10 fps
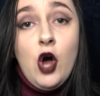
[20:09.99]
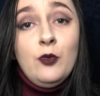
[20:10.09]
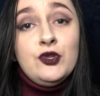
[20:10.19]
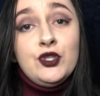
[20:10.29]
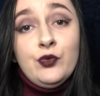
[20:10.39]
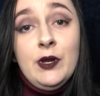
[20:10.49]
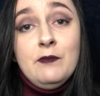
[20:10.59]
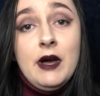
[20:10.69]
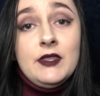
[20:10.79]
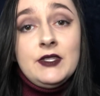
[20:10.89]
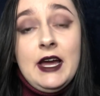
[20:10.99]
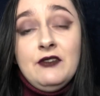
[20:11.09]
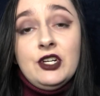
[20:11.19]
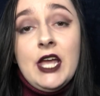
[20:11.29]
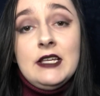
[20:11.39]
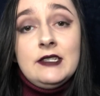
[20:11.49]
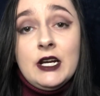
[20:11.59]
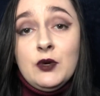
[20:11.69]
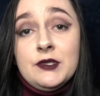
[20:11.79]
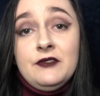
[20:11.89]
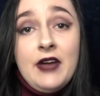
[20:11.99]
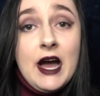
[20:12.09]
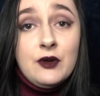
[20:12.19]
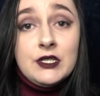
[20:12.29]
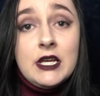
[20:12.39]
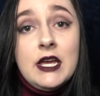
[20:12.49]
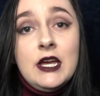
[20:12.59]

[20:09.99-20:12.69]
almost 3 months after Kaysera was found,